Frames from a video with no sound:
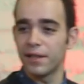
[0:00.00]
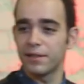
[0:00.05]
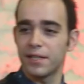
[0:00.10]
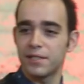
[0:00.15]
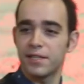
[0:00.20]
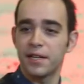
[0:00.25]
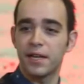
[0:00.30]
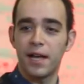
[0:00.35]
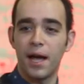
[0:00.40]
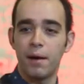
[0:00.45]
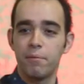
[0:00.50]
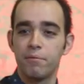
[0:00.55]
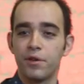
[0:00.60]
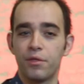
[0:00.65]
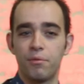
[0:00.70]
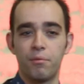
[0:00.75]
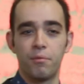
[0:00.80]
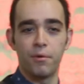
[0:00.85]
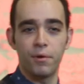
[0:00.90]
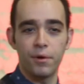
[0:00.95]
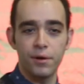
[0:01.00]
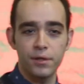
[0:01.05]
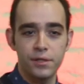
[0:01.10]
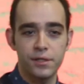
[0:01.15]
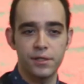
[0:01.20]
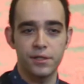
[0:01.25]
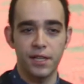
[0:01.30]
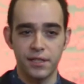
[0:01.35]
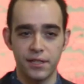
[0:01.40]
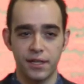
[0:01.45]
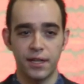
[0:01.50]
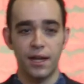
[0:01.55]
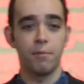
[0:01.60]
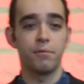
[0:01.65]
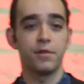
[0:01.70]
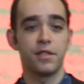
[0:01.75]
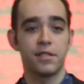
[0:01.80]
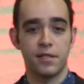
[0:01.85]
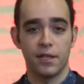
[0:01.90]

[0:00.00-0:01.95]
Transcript: It doesn't come with words. It doesn't come with